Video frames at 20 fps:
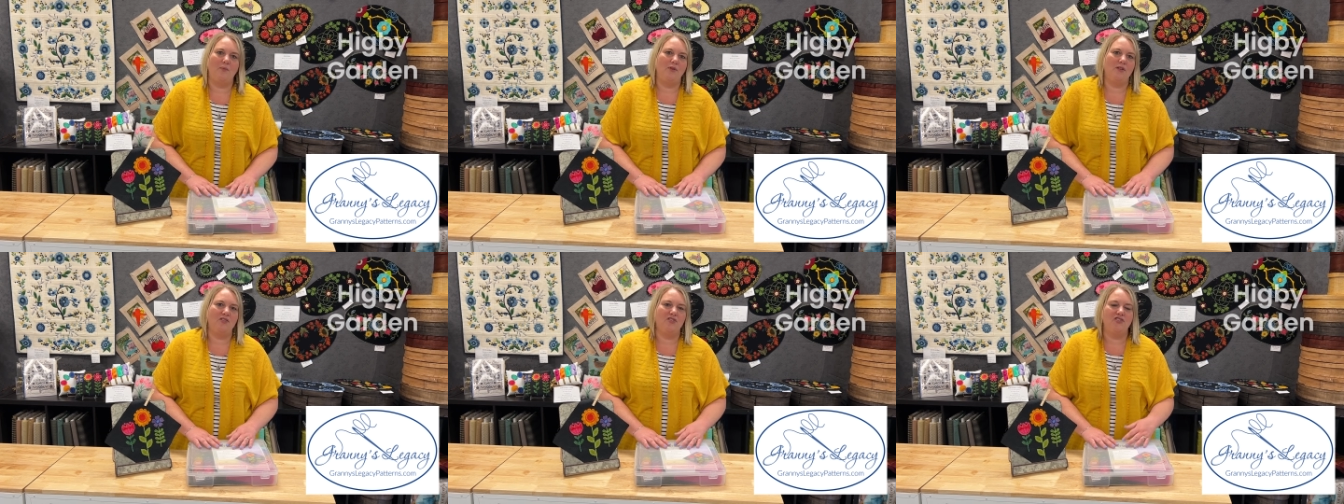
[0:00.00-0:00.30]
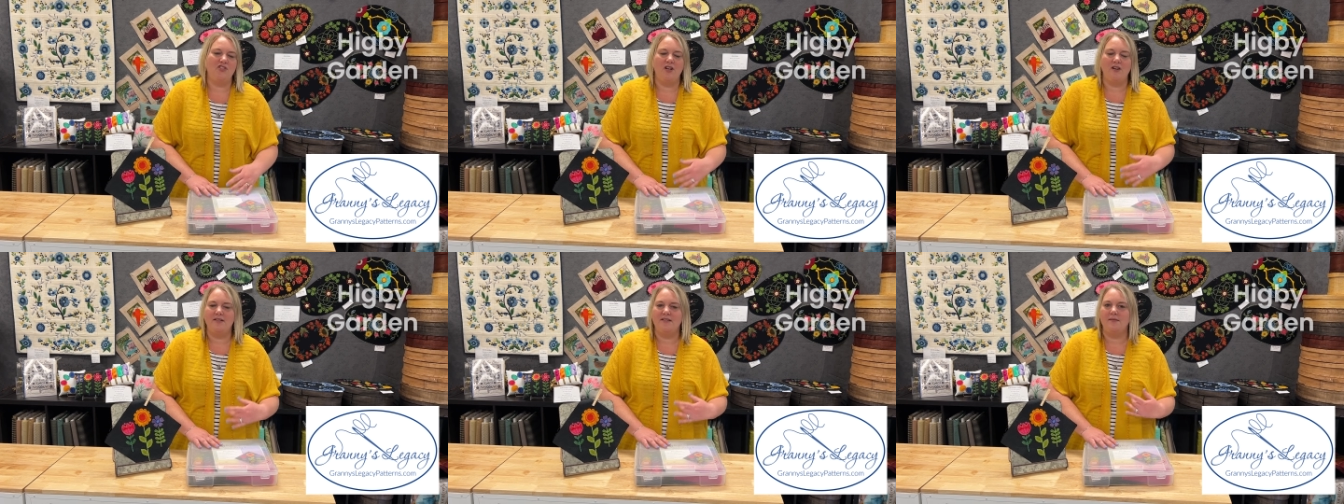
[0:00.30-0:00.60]
We'll
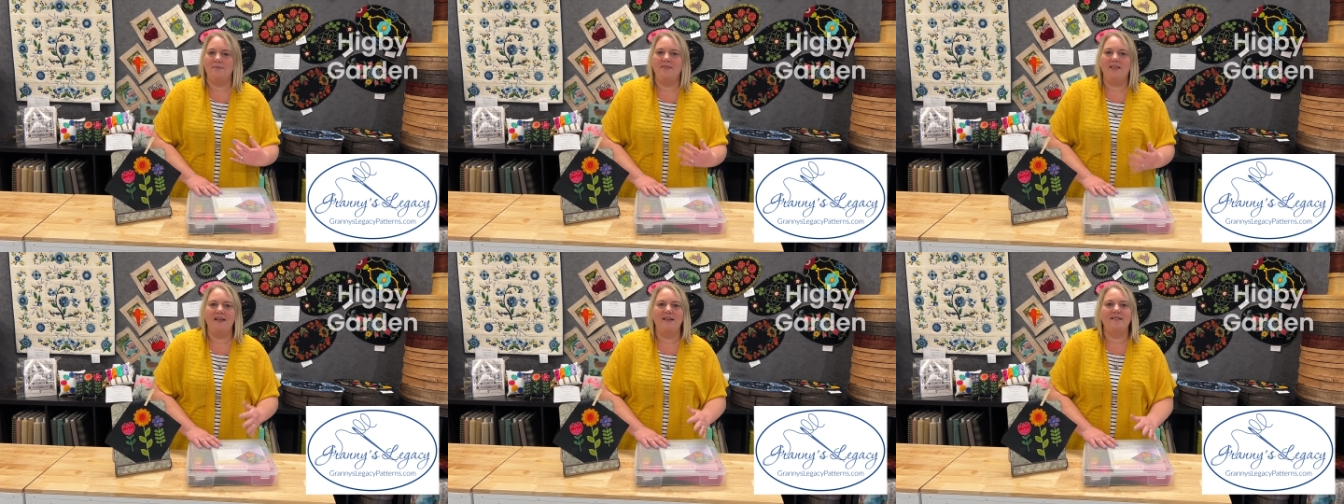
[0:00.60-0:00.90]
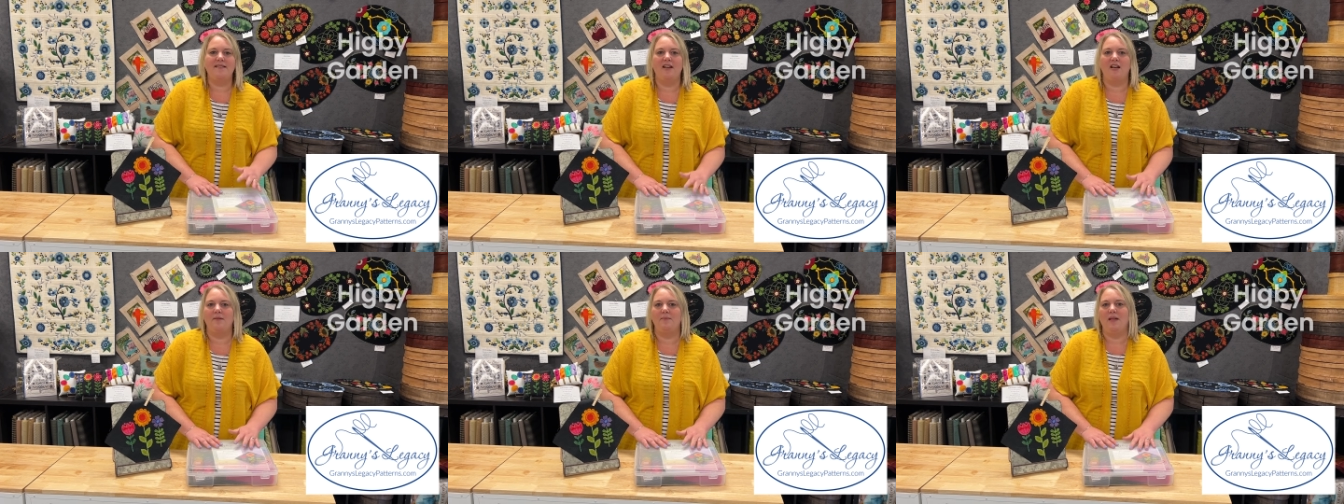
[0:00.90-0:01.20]
share some things
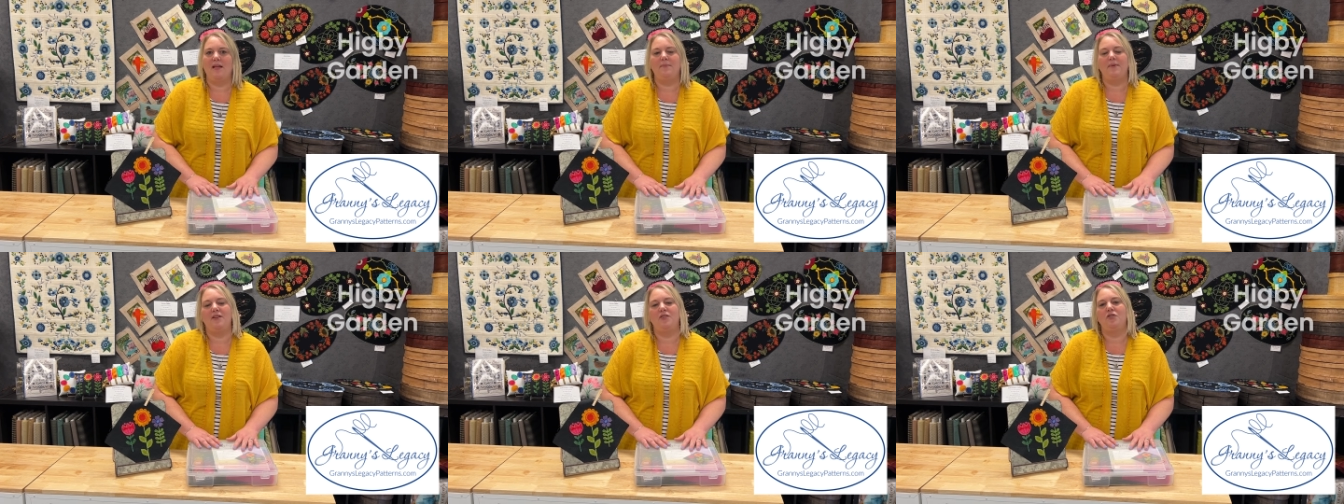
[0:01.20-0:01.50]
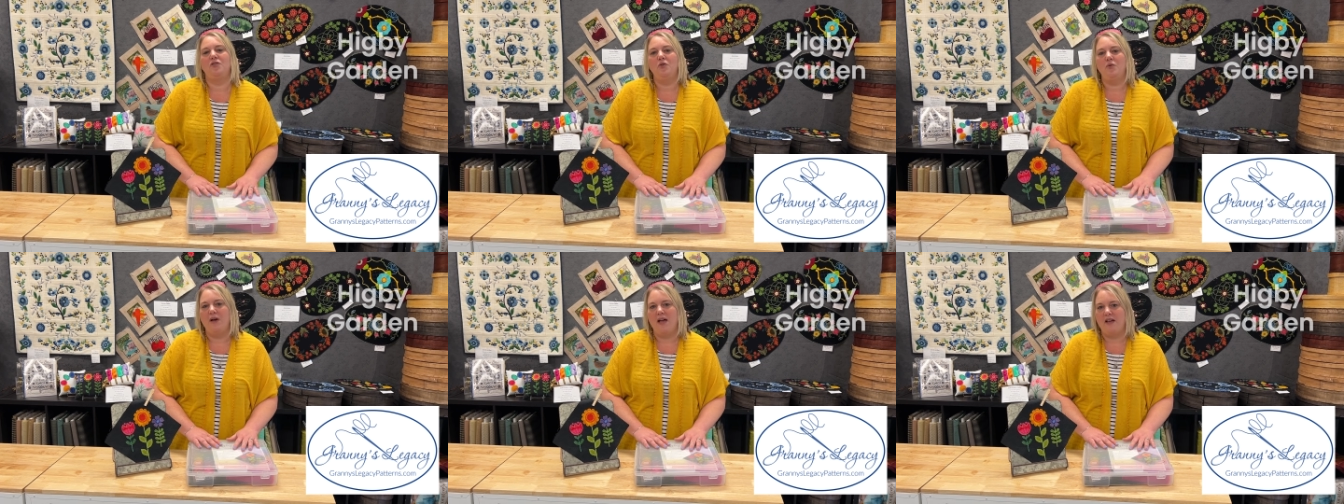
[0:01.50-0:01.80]
that are maybe
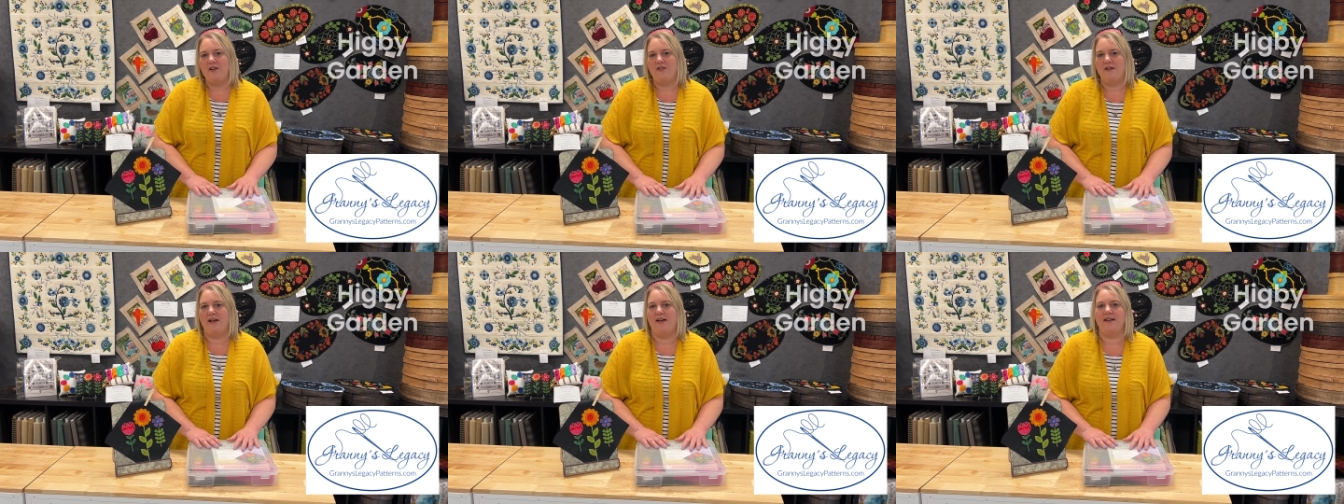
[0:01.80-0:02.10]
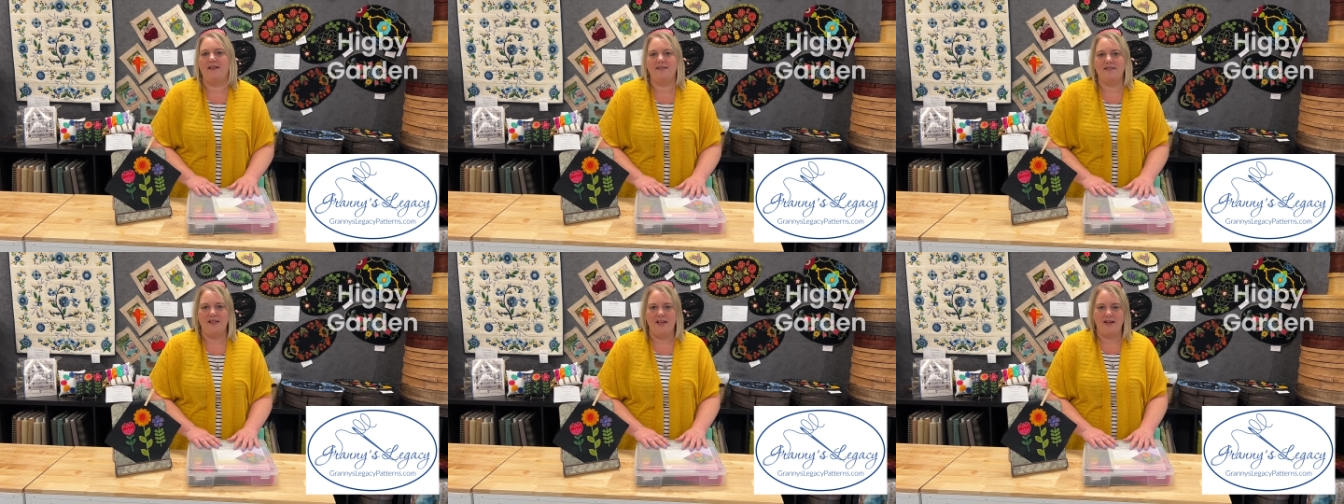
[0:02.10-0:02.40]
new at
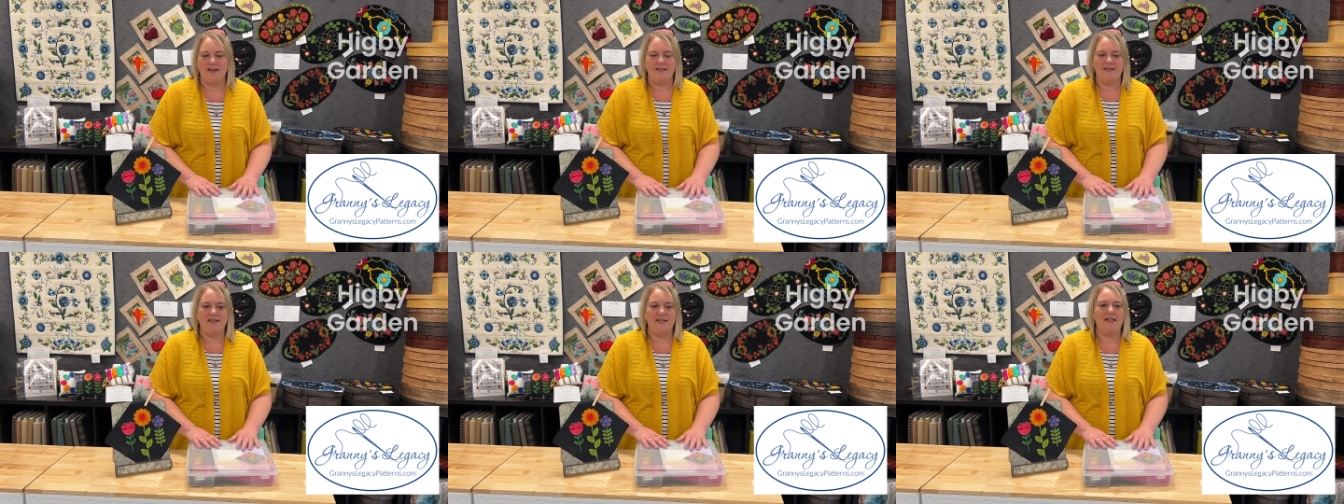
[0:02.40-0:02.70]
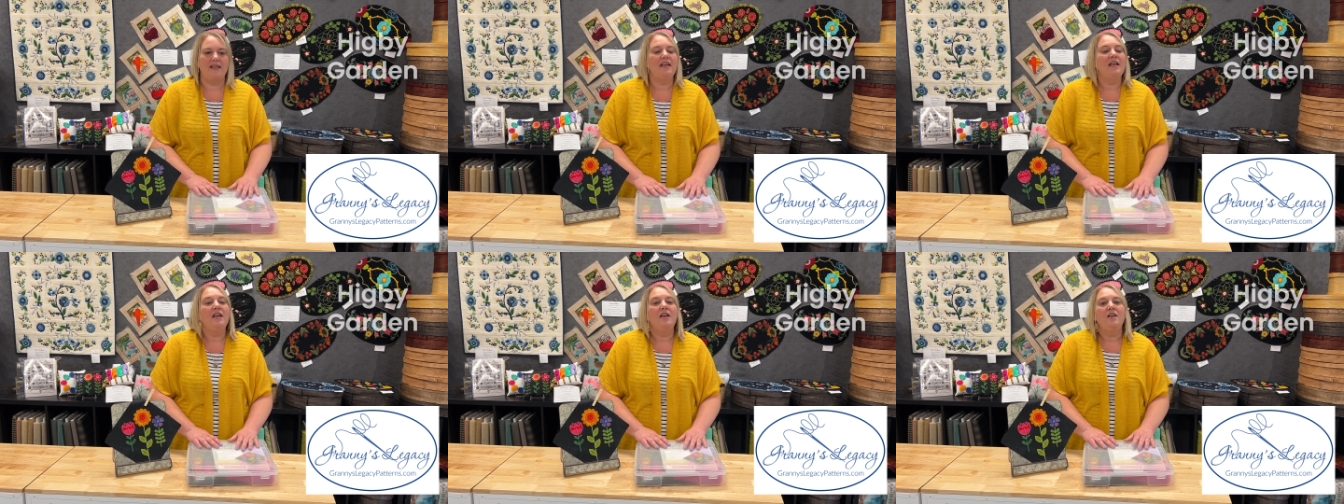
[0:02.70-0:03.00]
Granny's
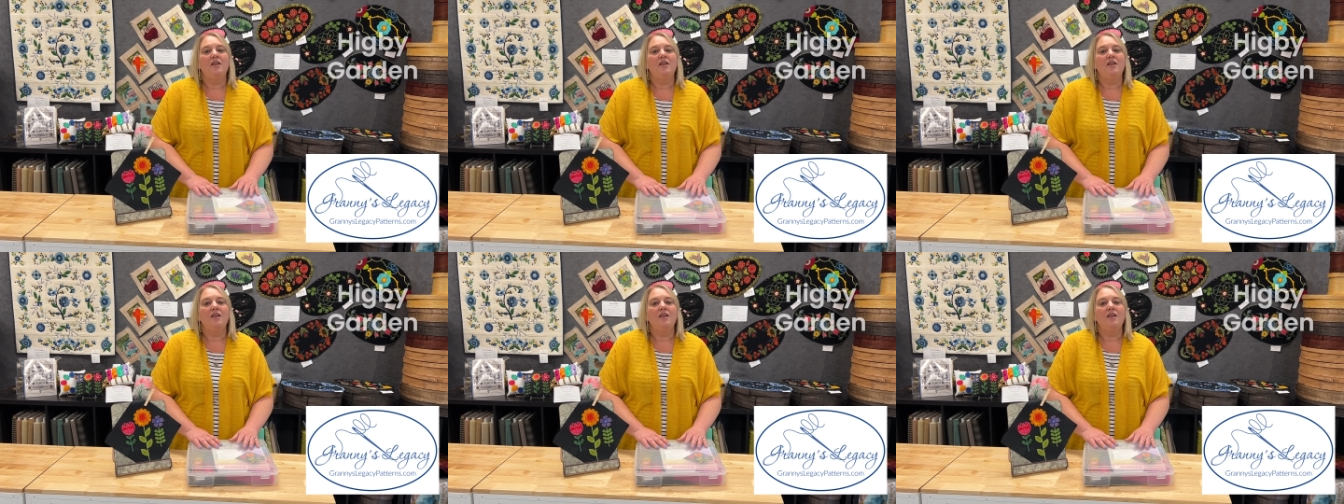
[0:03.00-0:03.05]
Legacy.